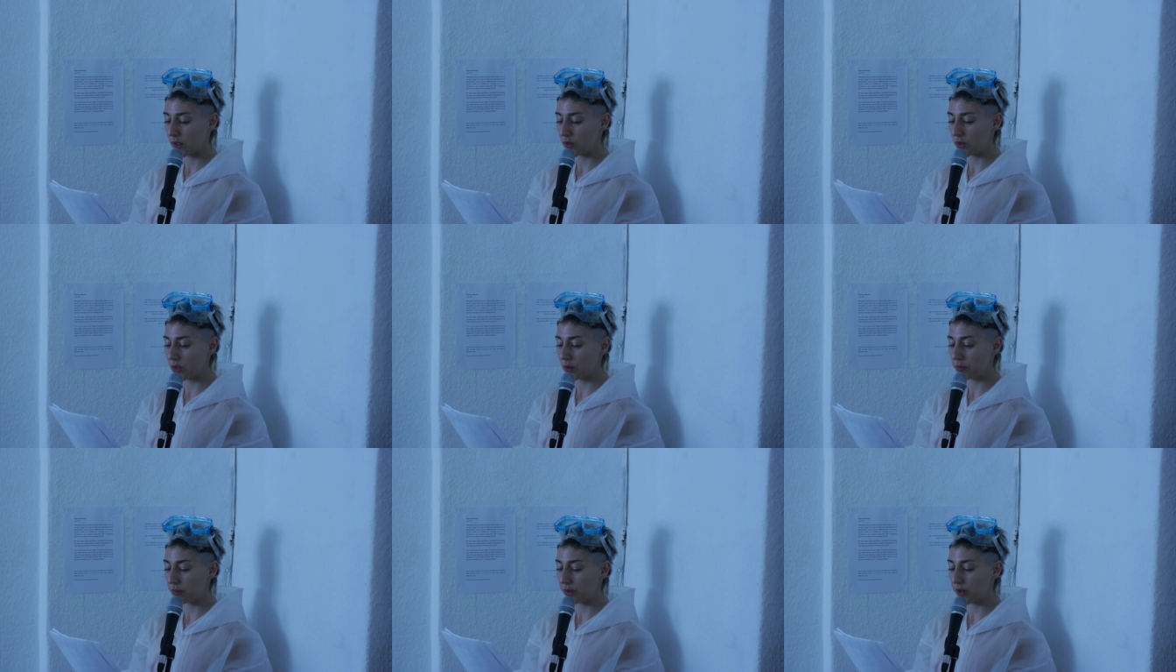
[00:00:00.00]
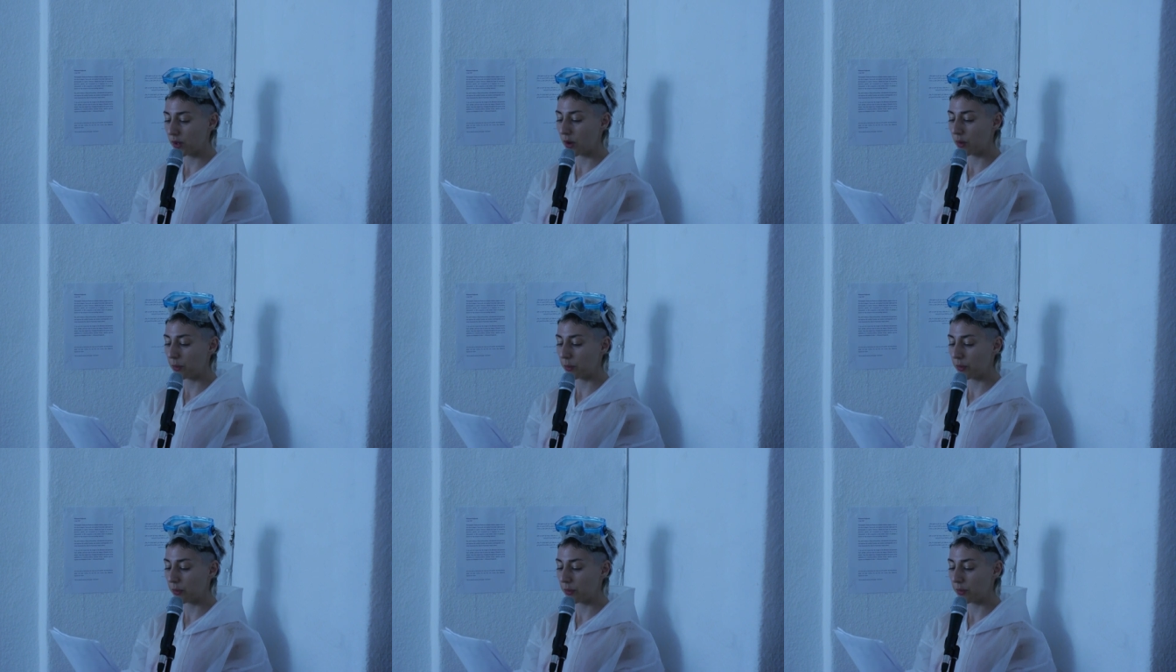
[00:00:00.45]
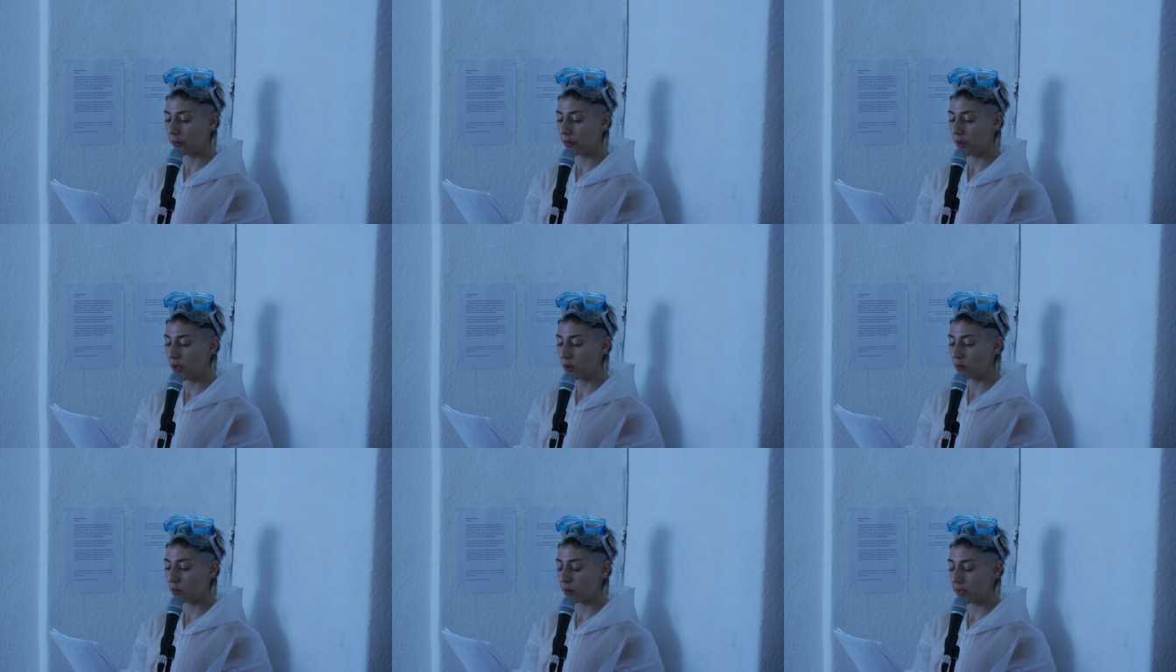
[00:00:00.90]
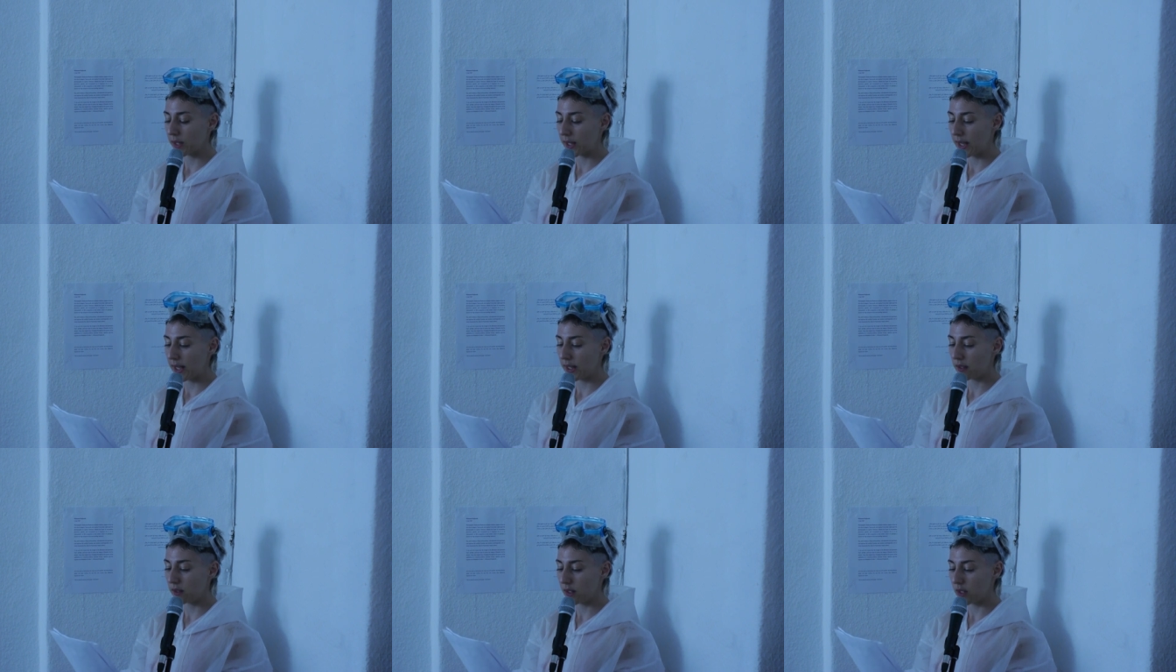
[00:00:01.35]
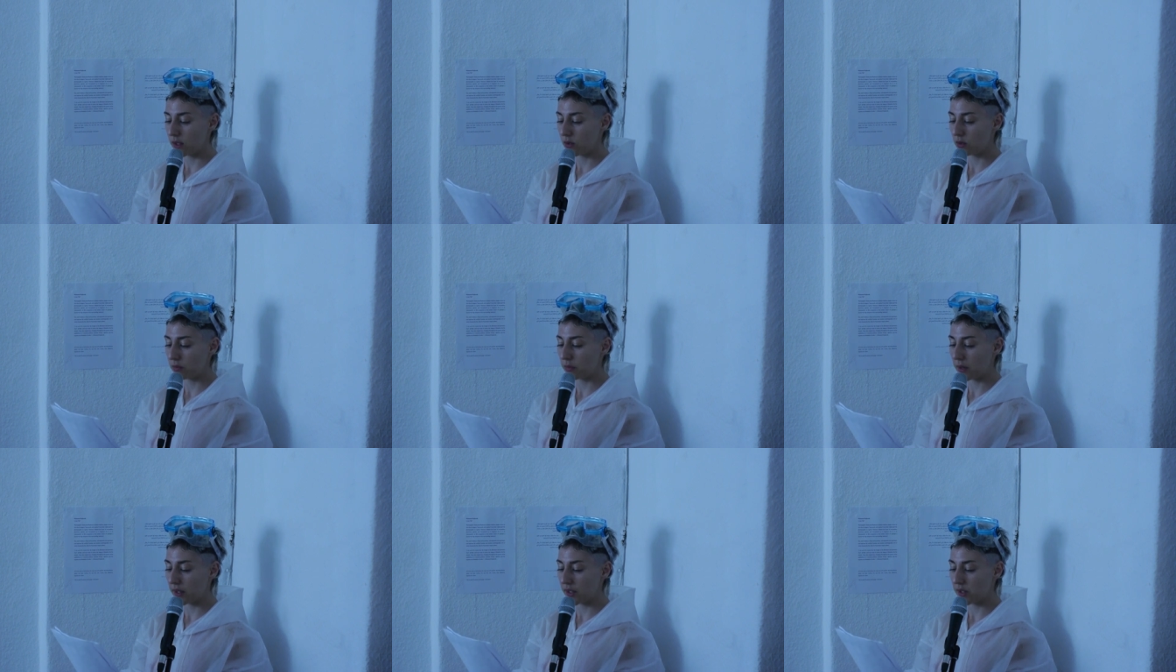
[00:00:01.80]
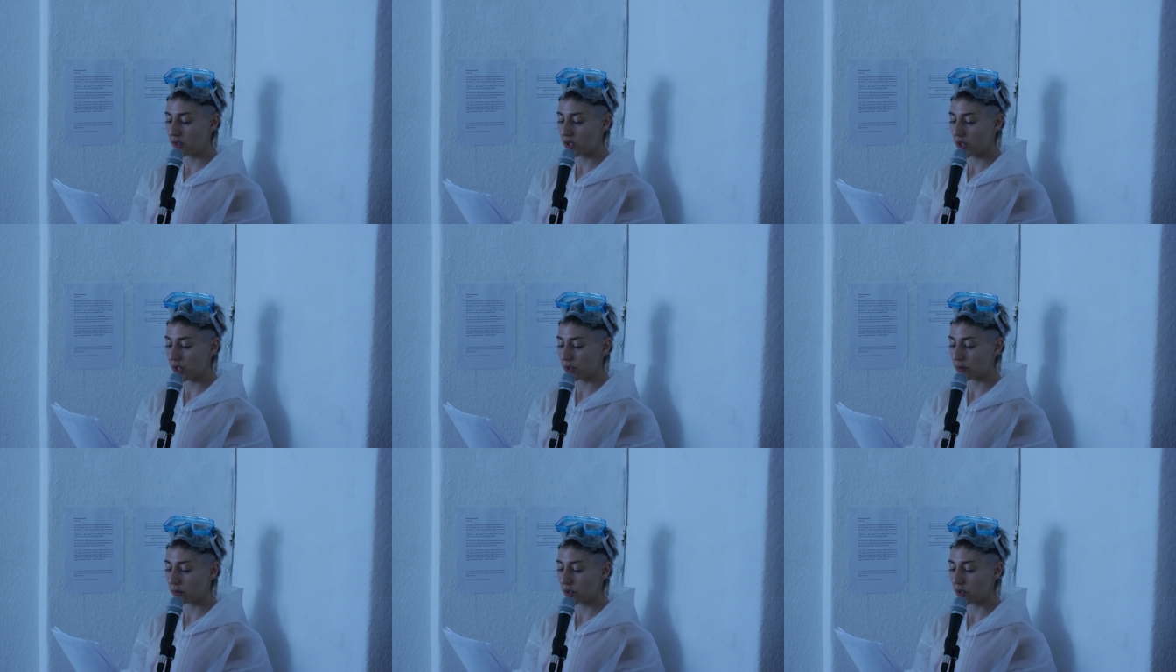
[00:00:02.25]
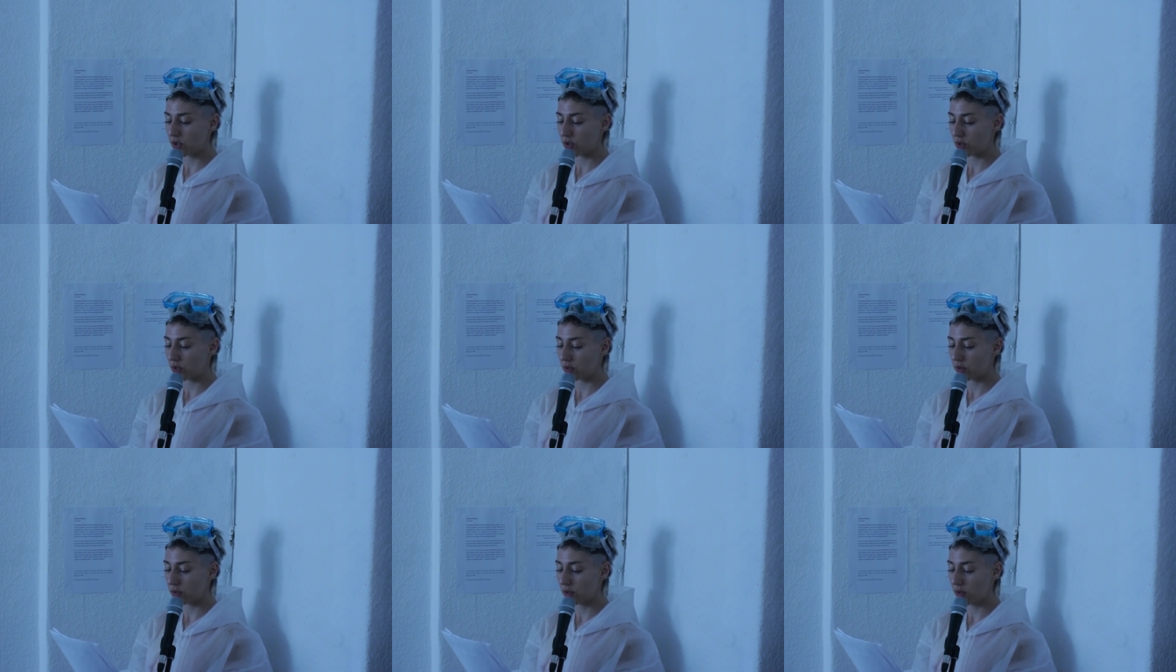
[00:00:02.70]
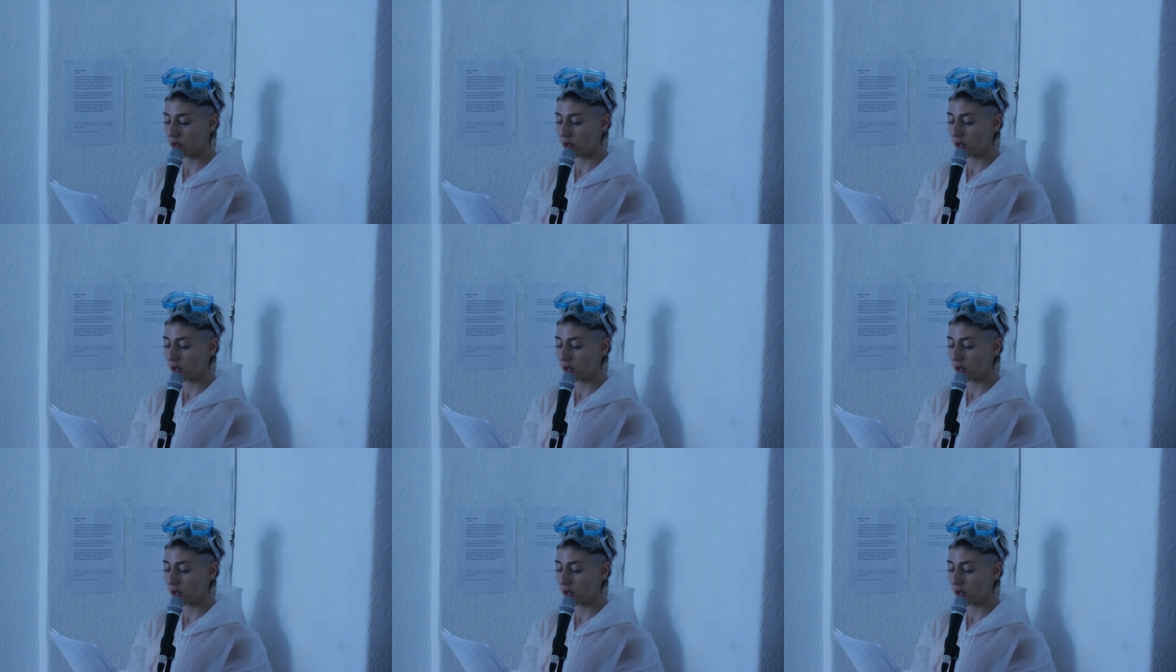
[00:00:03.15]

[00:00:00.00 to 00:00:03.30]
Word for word: Super Combo, 18 Nitro Buggy Generation,